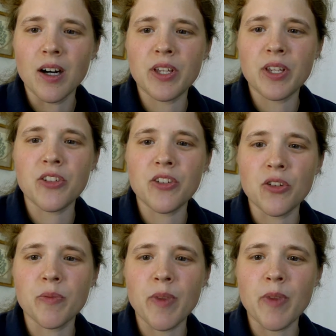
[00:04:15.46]
He's
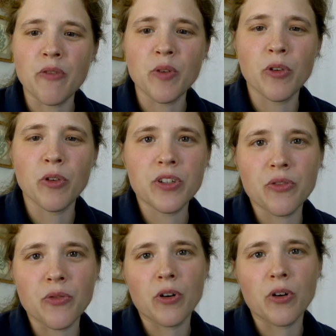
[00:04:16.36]
used Mountainview Books
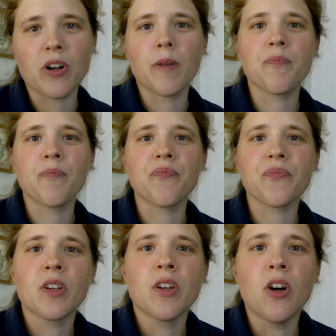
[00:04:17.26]
for
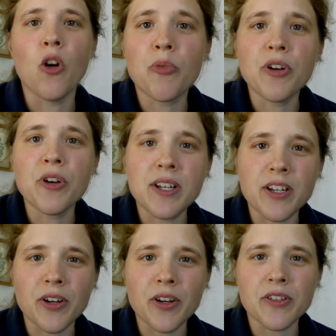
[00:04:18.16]
all the print
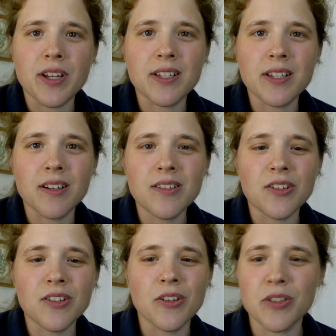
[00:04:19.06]
interiors that he's done,
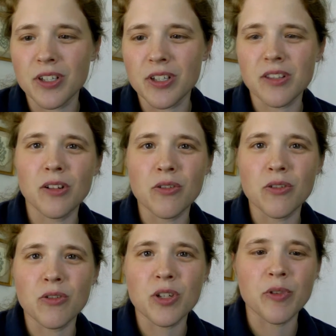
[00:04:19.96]
so you'll see his little
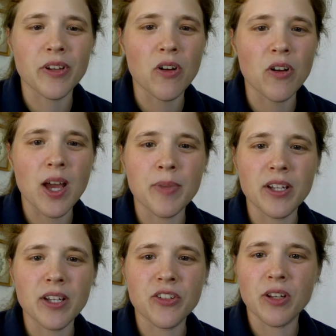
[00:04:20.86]
endorsement there on that
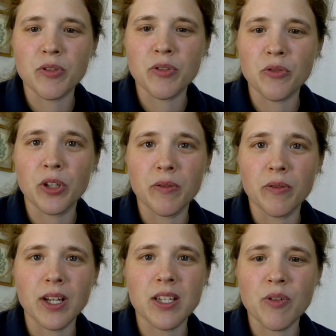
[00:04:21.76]
page, so that was really
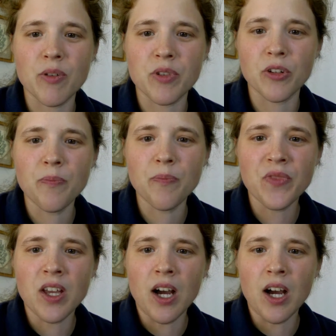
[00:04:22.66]
nice of him to do.
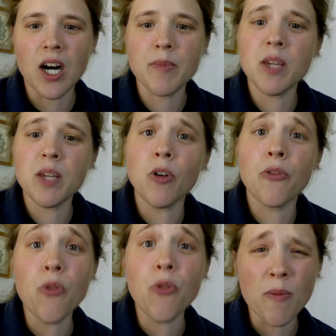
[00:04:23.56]
Ebook
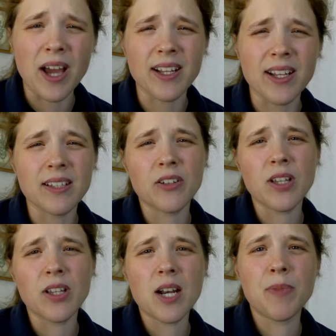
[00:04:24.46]
formatting. There are a
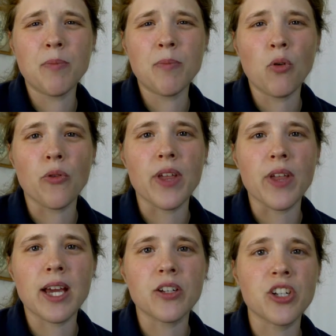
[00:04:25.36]
lot of people
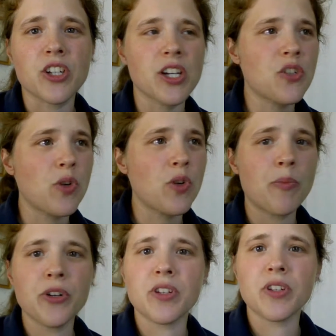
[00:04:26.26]
that just want to
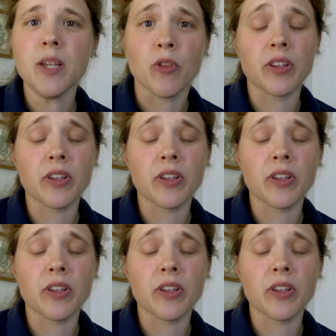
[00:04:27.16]
produce an ebook.